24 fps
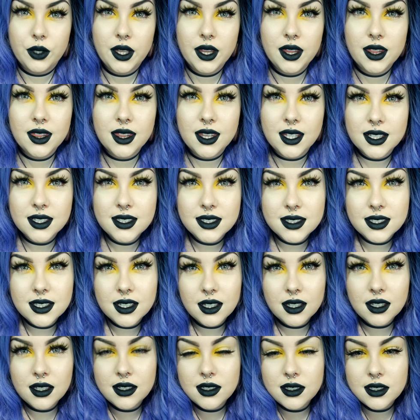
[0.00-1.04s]
this
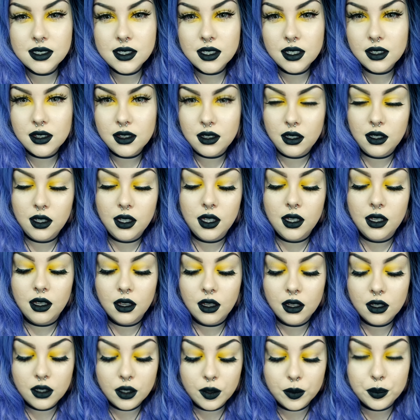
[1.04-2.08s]
is the
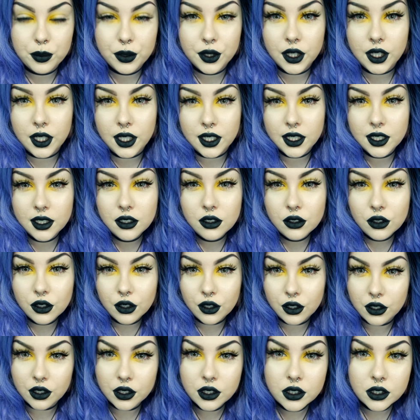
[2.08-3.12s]
completed
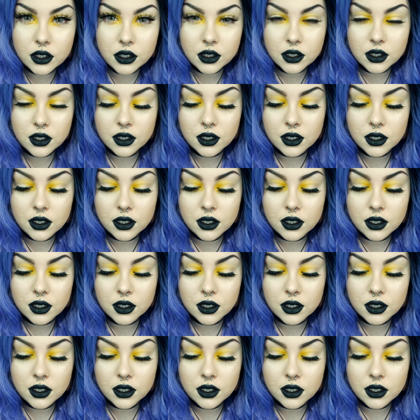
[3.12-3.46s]
look.